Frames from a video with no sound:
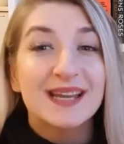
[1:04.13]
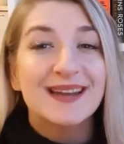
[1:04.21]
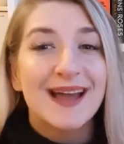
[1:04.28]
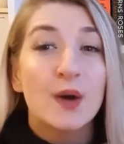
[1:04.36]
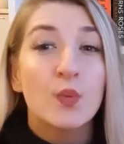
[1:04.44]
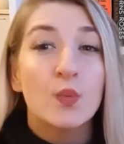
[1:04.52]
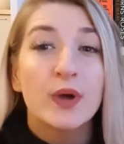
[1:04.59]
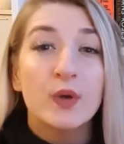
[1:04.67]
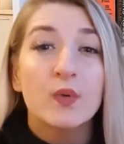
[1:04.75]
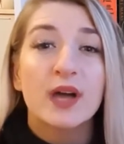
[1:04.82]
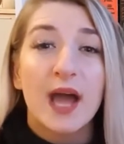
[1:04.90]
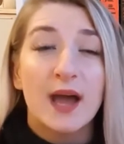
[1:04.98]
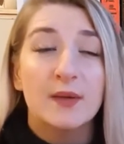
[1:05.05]
and I
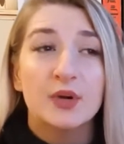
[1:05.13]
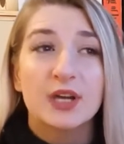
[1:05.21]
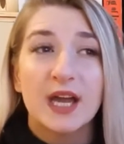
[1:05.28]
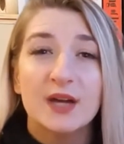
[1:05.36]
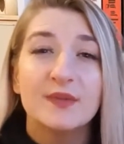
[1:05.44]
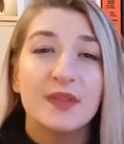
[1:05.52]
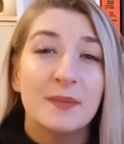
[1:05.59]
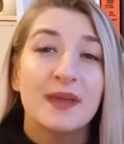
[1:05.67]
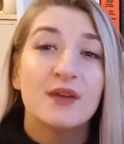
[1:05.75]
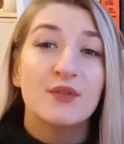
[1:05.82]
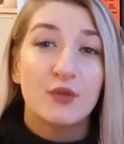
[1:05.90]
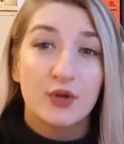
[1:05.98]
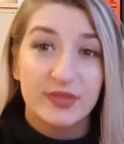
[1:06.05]
will count them
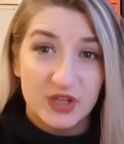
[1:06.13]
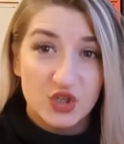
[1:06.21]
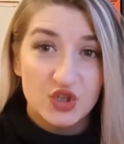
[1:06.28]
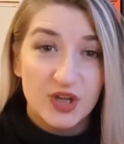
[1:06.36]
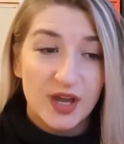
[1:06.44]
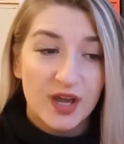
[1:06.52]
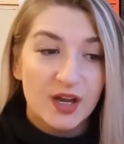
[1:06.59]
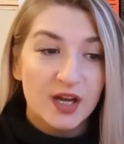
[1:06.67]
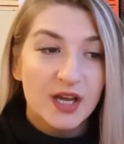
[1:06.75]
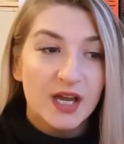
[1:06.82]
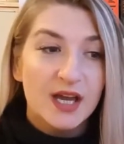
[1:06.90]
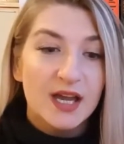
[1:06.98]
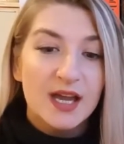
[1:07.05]
in for this year,
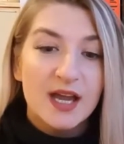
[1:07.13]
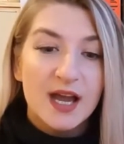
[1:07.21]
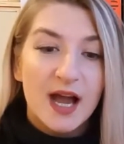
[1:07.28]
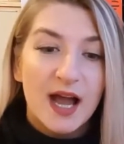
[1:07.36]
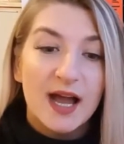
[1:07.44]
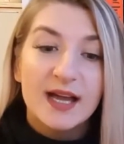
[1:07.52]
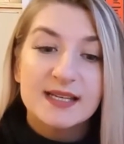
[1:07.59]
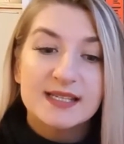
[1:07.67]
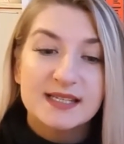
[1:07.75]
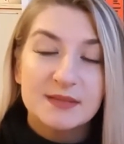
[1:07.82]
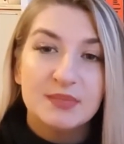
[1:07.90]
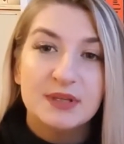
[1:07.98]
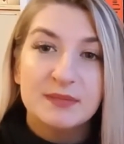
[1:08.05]

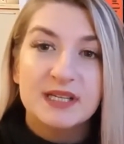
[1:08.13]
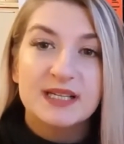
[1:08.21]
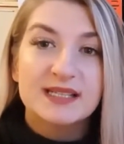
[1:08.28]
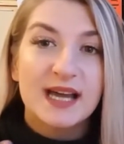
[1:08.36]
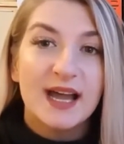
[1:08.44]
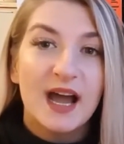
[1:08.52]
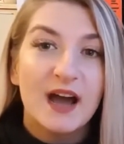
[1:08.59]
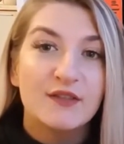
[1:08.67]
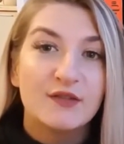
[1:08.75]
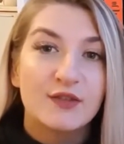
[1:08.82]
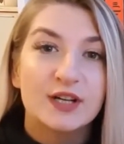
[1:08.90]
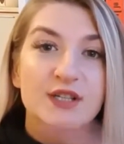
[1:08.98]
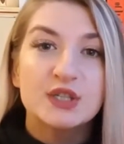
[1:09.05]
simply because I have
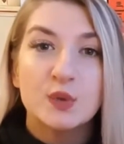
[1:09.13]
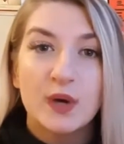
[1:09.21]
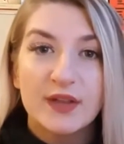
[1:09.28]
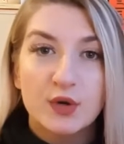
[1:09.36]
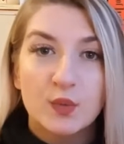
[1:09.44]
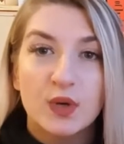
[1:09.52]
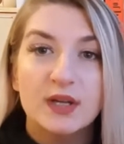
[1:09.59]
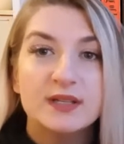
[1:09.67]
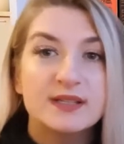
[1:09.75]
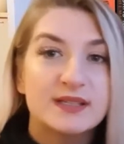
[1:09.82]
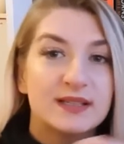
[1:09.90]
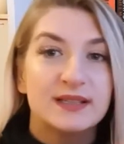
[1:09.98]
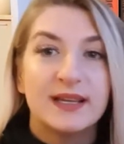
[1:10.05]
read two other
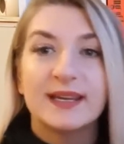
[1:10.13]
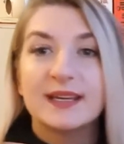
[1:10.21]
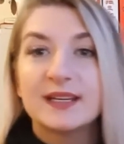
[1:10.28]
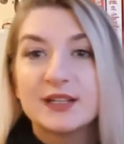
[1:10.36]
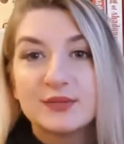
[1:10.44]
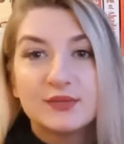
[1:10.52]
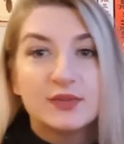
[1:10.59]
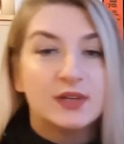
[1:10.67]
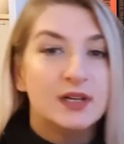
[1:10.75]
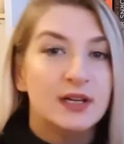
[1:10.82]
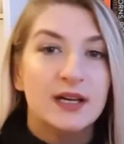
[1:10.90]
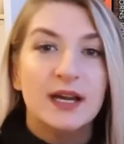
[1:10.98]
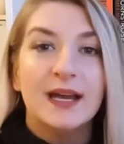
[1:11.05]
ones like
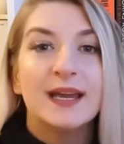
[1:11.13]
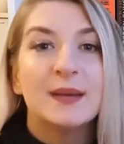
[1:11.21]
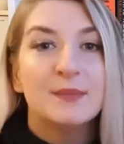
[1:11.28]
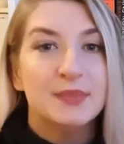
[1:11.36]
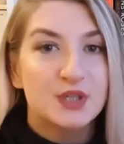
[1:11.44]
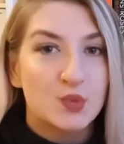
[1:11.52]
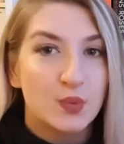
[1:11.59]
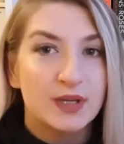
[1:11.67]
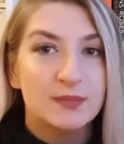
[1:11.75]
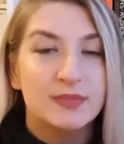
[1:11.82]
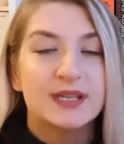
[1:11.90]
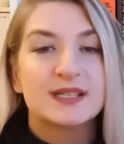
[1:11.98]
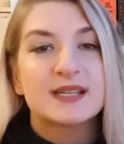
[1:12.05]
in between,
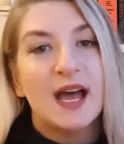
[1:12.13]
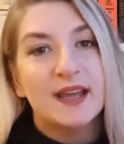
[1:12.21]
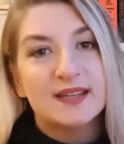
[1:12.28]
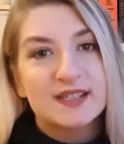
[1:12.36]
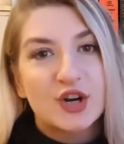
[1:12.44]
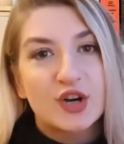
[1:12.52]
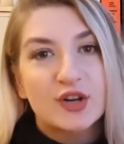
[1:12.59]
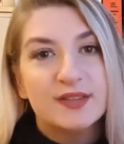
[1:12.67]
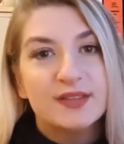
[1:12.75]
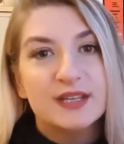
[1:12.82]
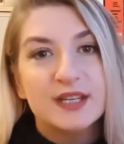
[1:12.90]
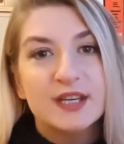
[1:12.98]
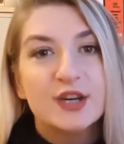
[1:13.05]
because I started
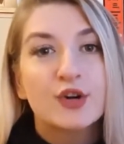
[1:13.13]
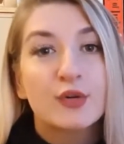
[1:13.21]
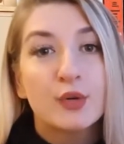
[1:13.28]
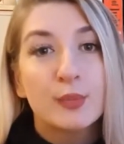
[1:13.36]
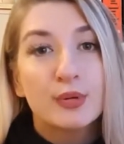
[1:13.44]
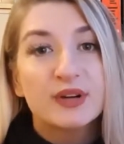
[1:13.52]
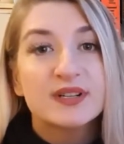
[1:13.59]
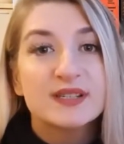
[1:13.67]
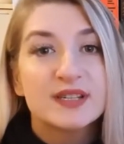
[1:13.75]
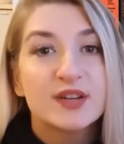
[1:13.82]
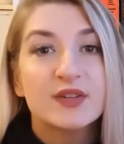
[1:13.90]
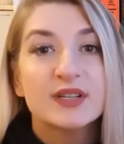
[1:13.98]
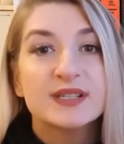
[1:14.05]
the Cruel Prince
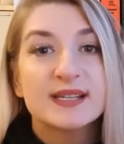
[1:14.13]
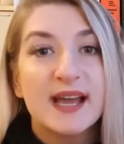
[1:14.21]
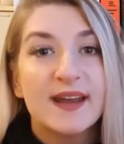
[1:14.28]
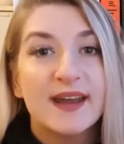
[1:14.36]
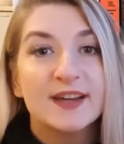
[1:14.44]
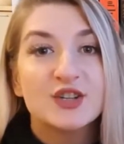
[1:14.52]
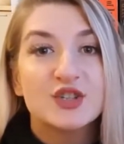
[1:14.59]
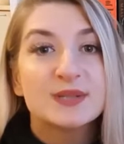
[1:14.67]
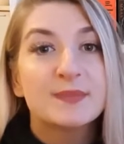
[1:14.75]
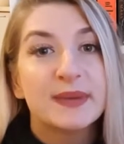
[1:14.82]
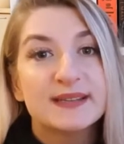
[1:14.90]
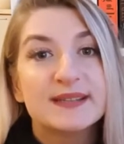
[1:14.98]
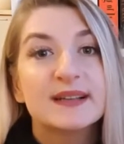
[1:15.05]
series and I just
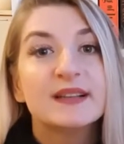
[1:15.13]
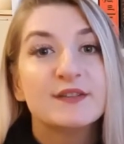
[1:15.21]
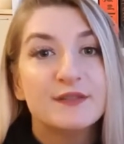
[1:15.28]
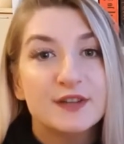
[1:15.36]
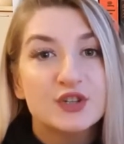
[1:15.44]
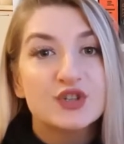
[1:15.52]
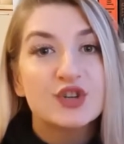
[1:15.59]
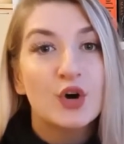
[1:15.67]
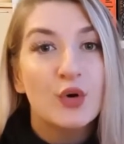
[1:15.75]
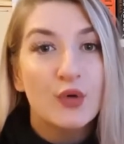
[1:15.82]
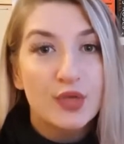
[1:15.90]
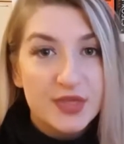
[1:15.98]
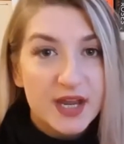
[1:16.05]
basically finished the
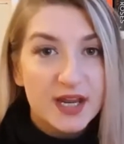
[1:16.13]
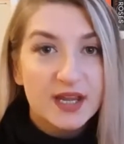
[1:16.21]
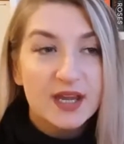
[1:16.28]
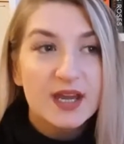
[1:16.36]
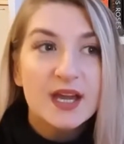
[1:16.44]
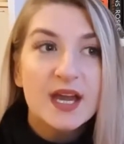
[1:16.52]
whole thing